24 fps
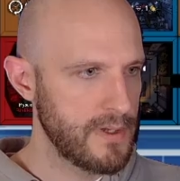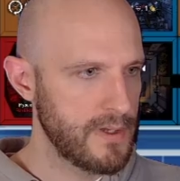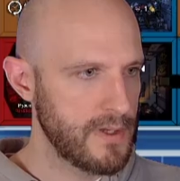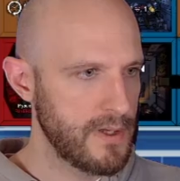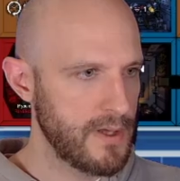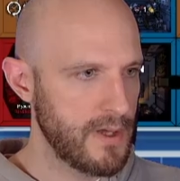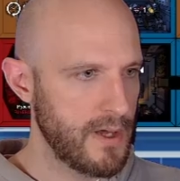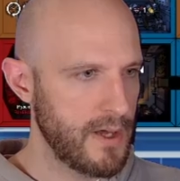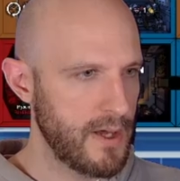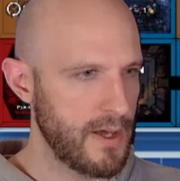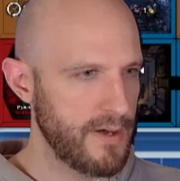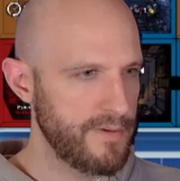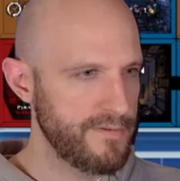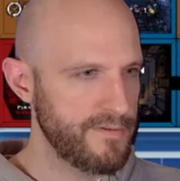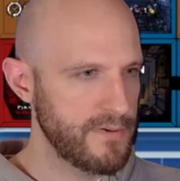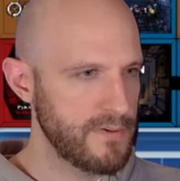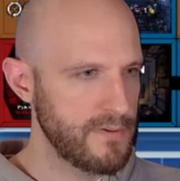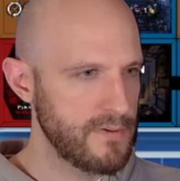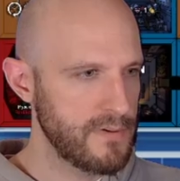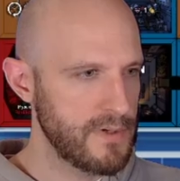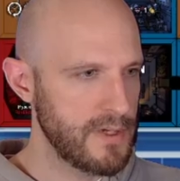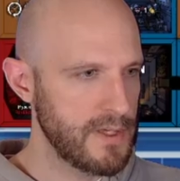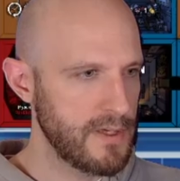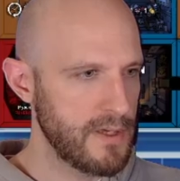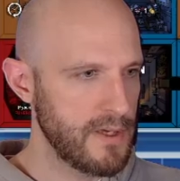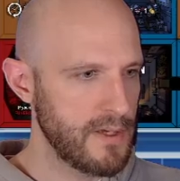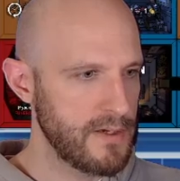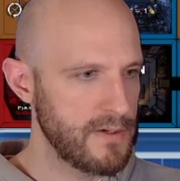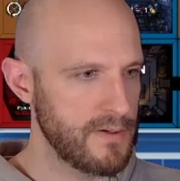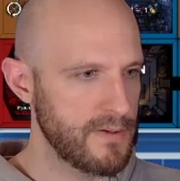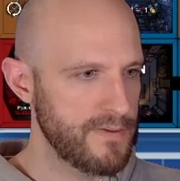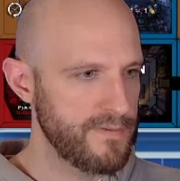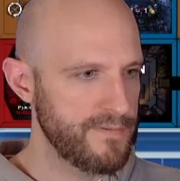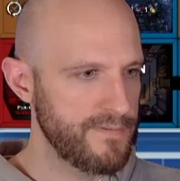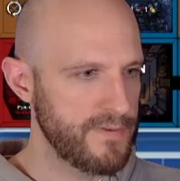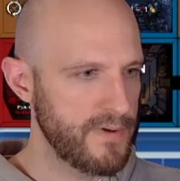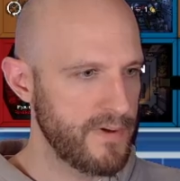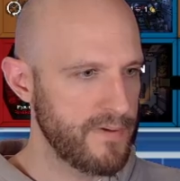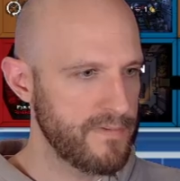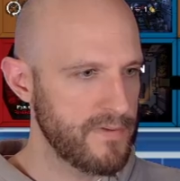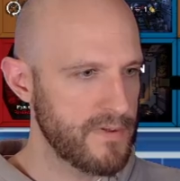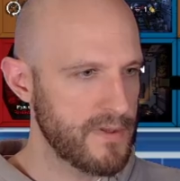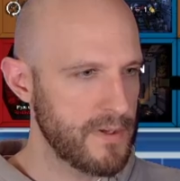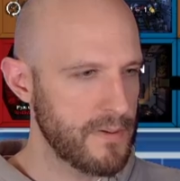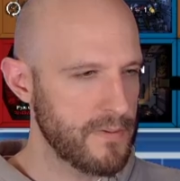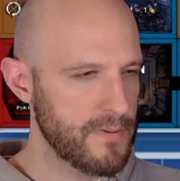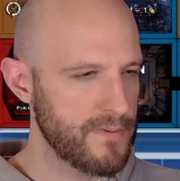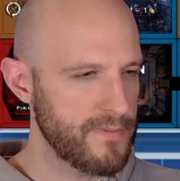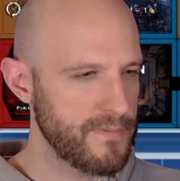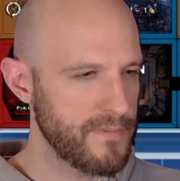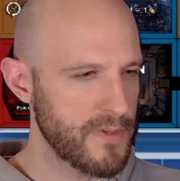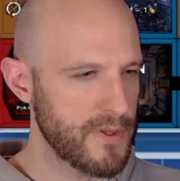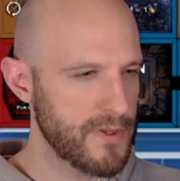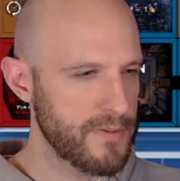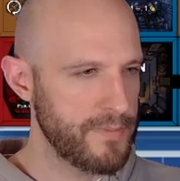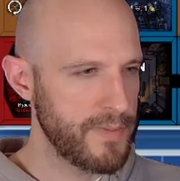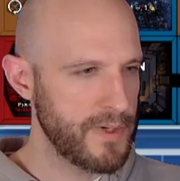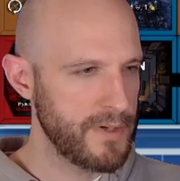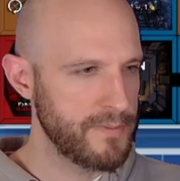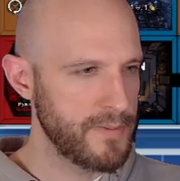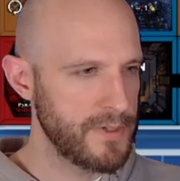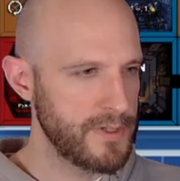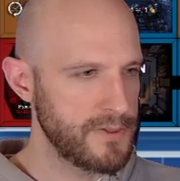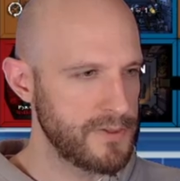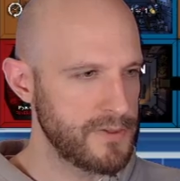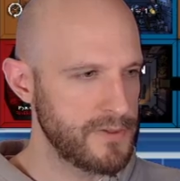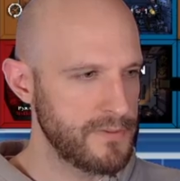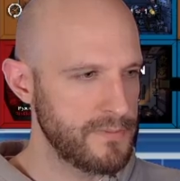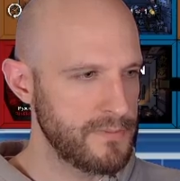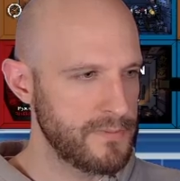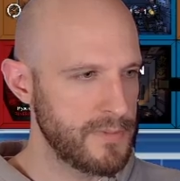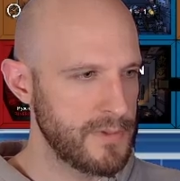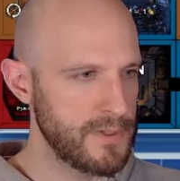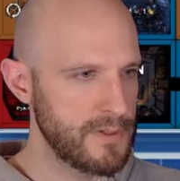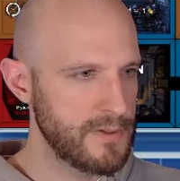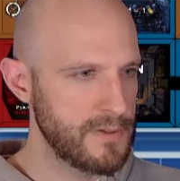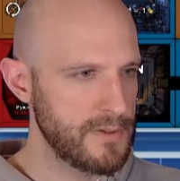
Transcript: Have I already gained the 5 steps from the spare bedroom?